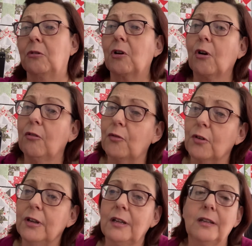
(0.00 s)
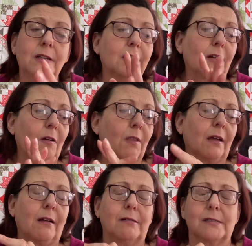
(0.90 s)
girlfriend and all
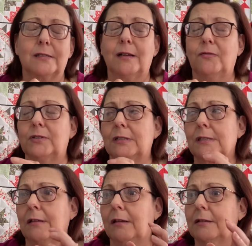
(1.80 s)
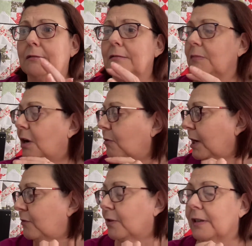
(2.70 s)
that kind of stuff, and it's like, I'm not
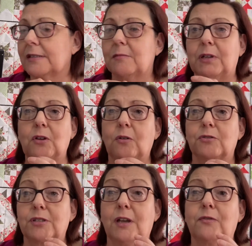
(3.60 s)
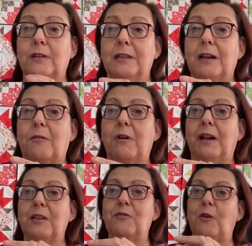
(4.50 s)
ready for this, and my daughter's definitely not
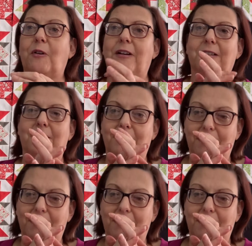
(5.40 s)
ready for it.